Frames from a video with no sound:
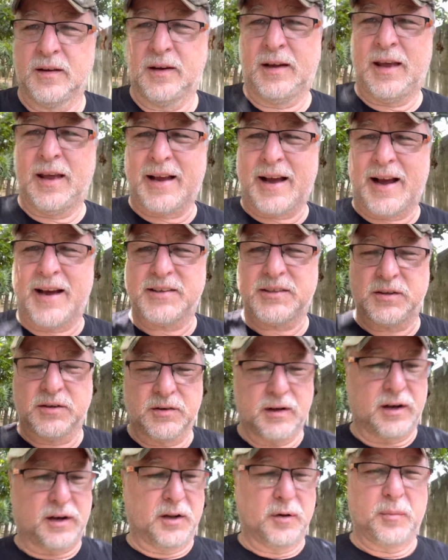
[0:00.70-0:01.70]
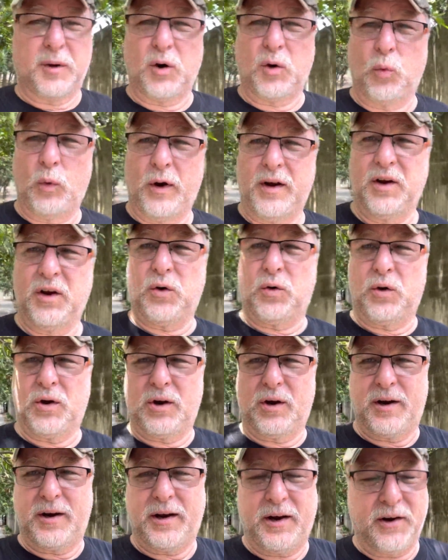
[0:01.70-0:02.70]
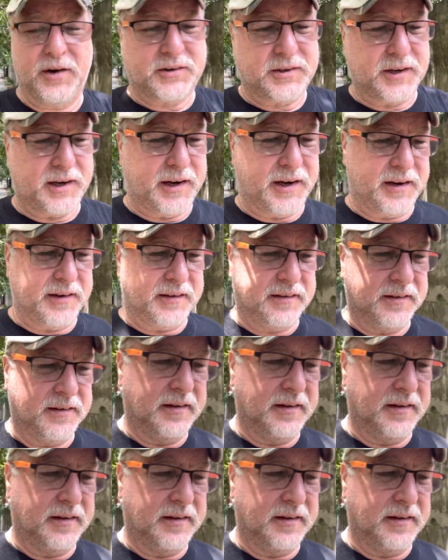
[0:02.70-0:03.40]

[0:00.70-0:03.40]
Hey guys, got a little bit of wind going on here today,